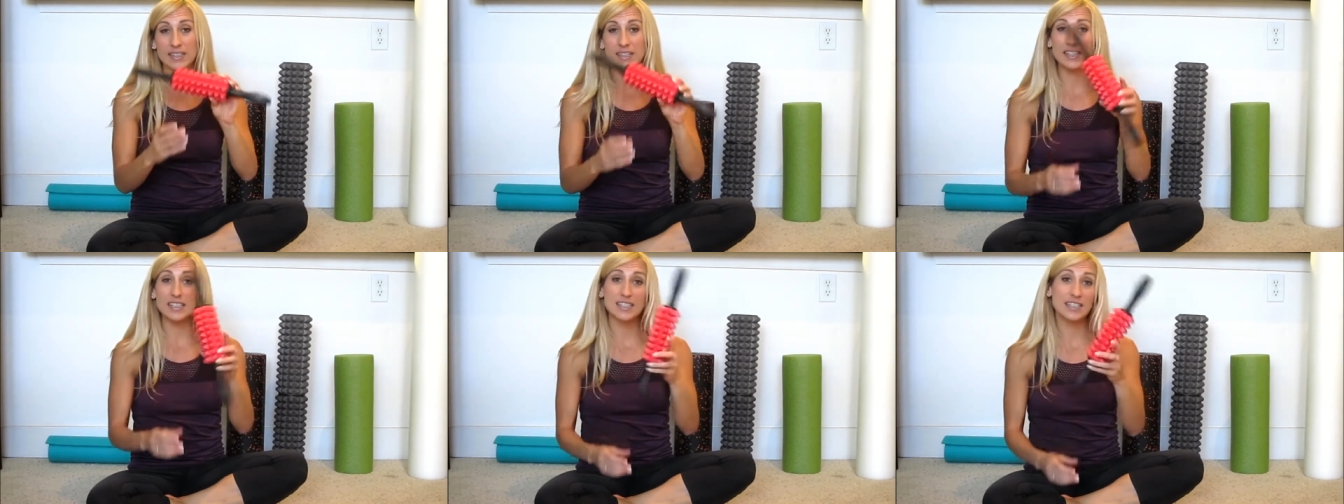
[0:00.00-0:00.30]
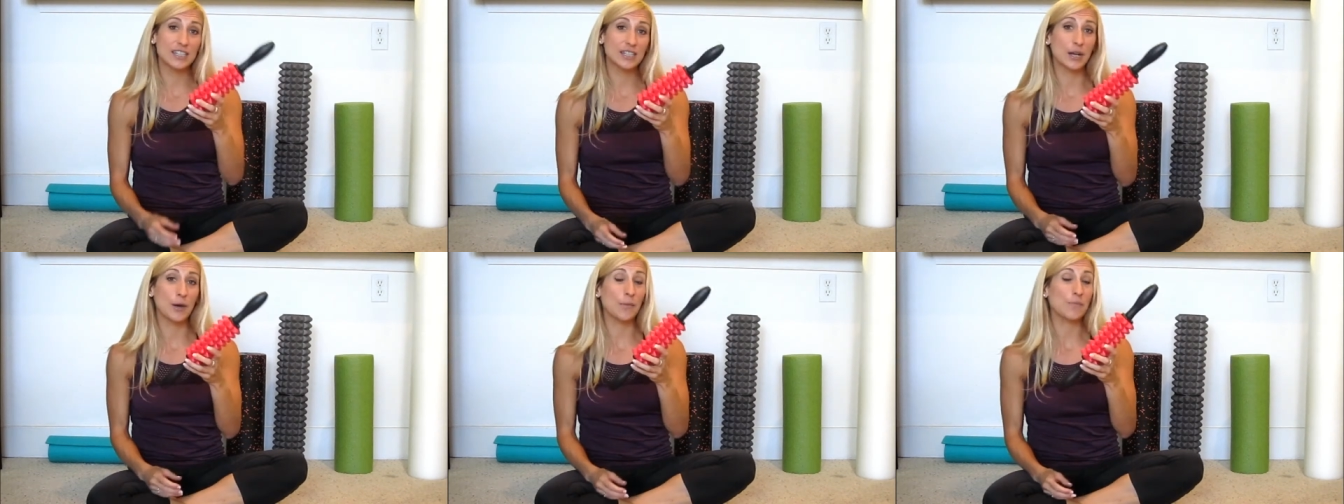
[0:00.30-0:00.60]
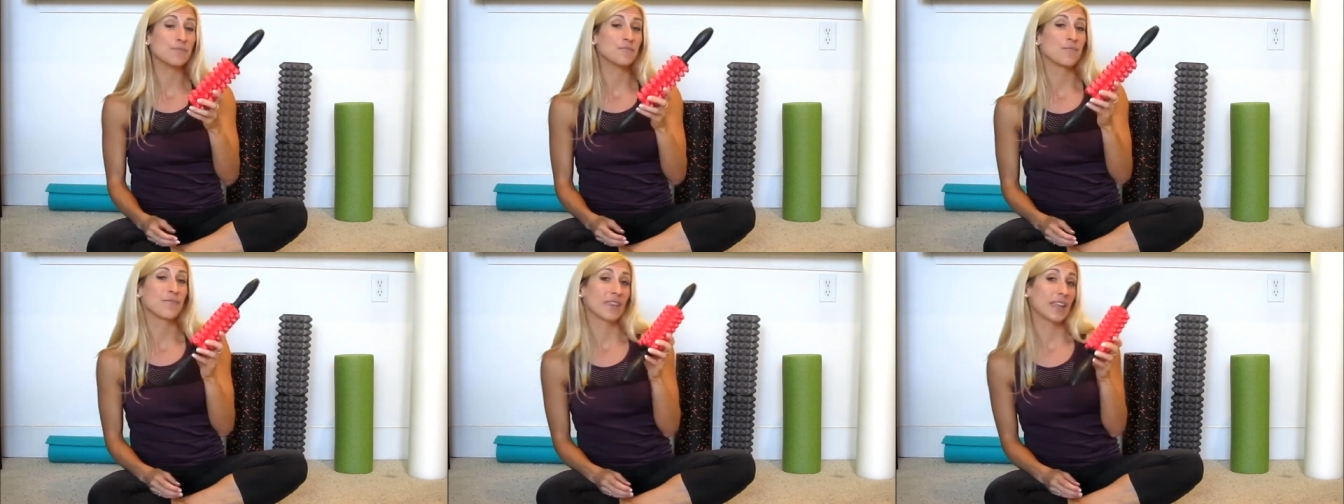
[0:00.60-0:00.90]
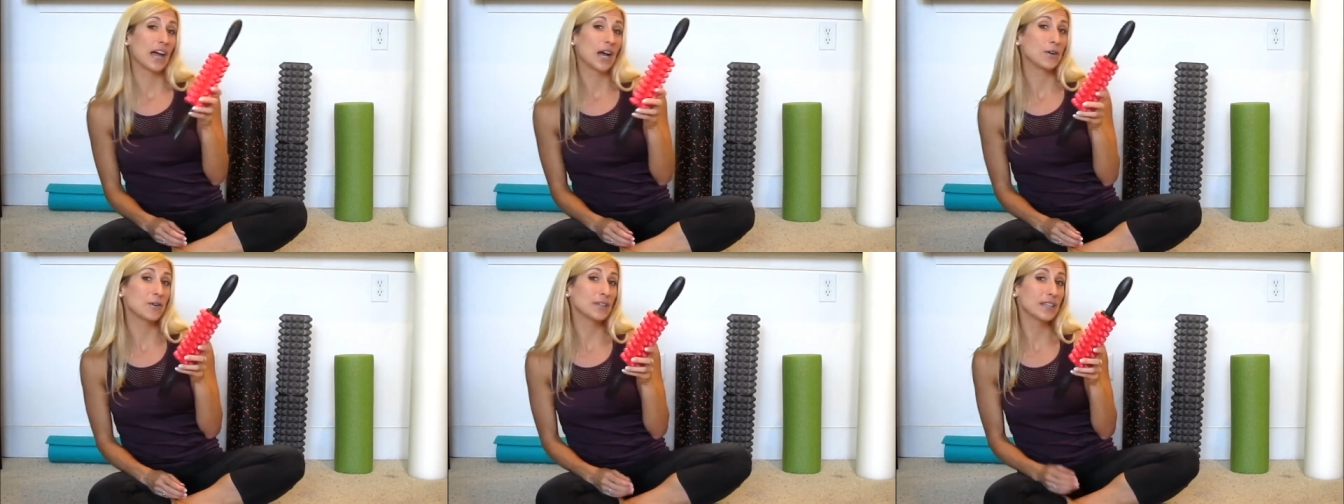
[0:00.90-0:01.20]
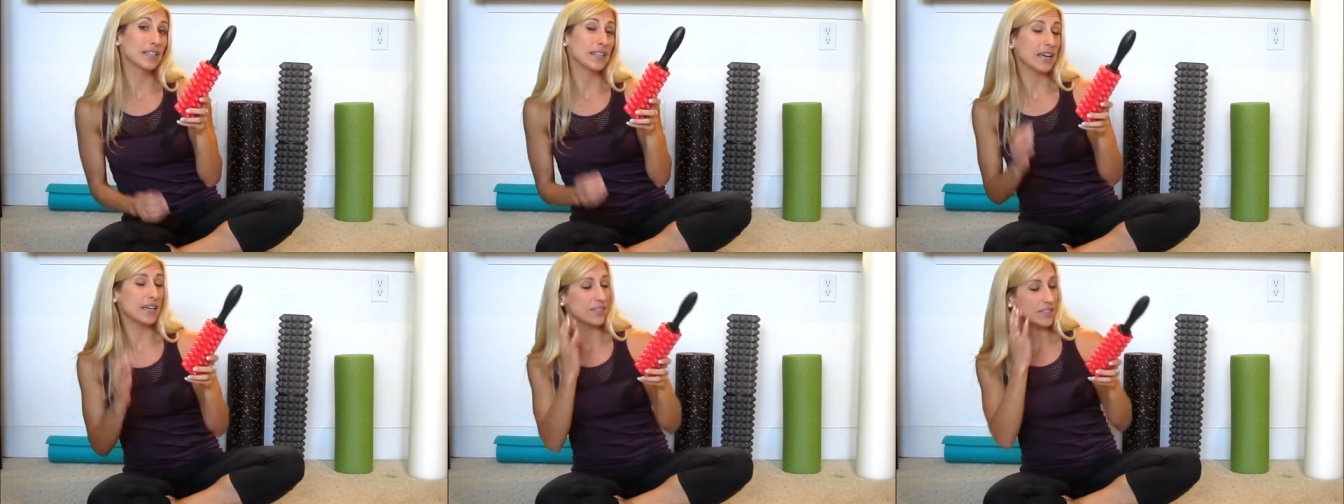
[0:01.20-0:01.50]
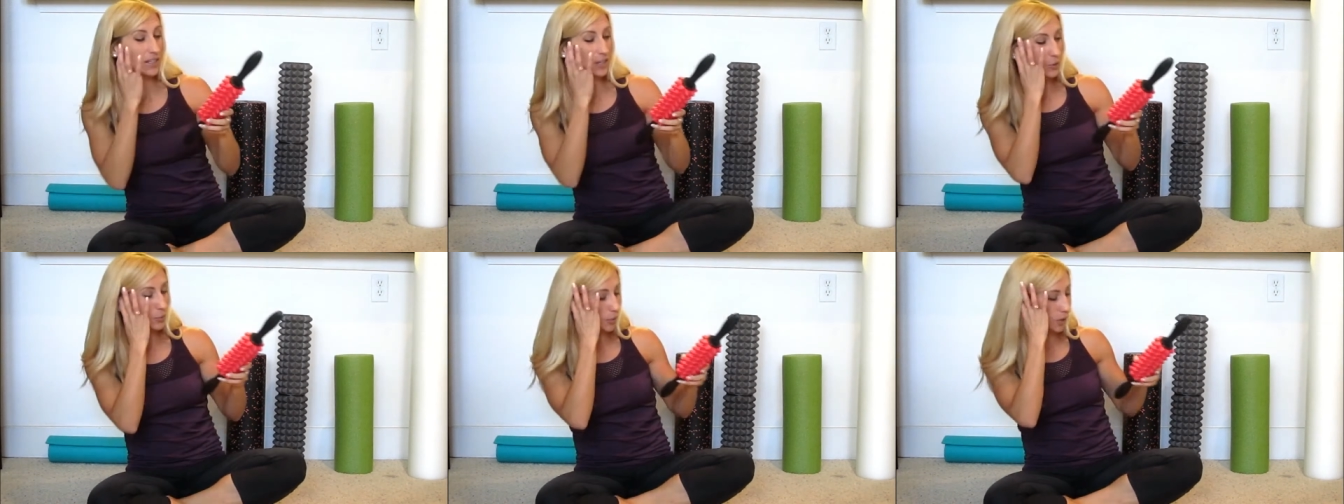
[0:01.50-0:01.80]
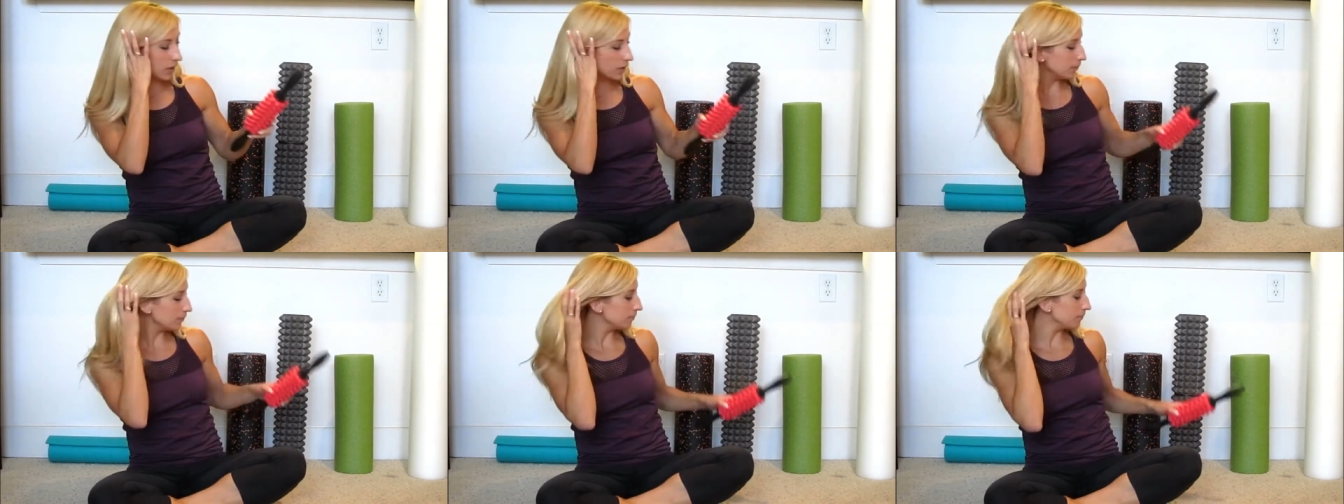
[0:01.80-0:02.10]
this. So I really like this
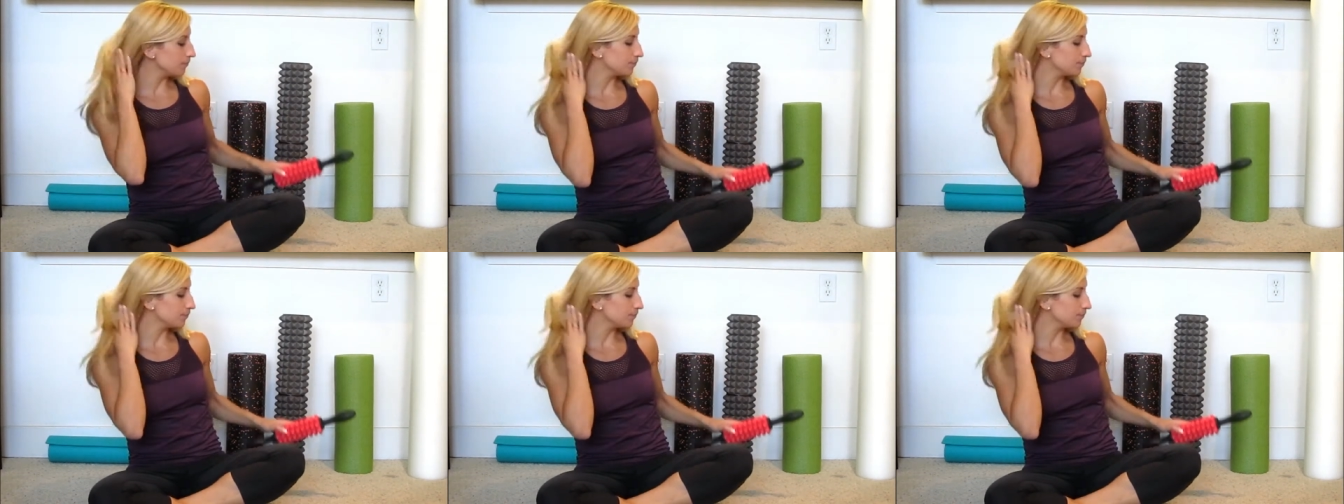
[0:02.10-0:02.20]
one.